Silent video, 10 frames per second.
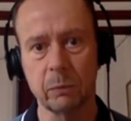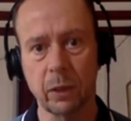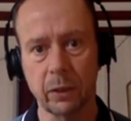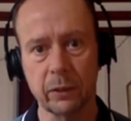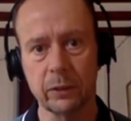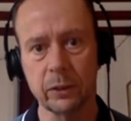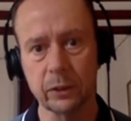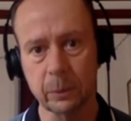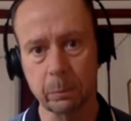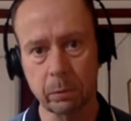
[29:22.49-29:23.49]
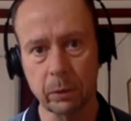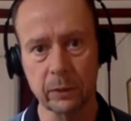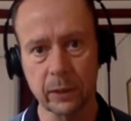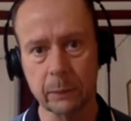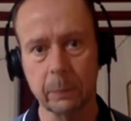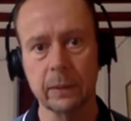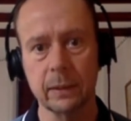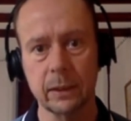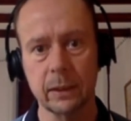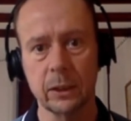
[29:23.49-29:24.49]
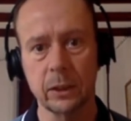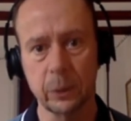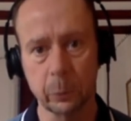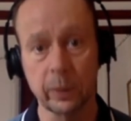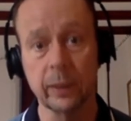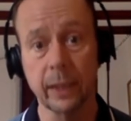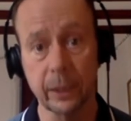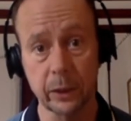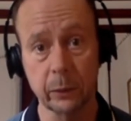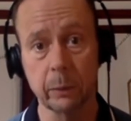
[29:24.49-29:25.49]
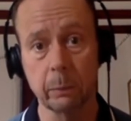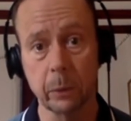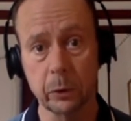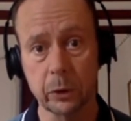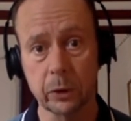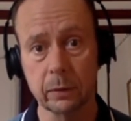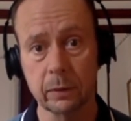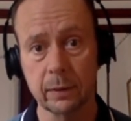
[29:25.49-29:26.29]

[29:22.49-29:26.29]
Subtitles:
rather than just a process-based decision, you're engaging with emotion.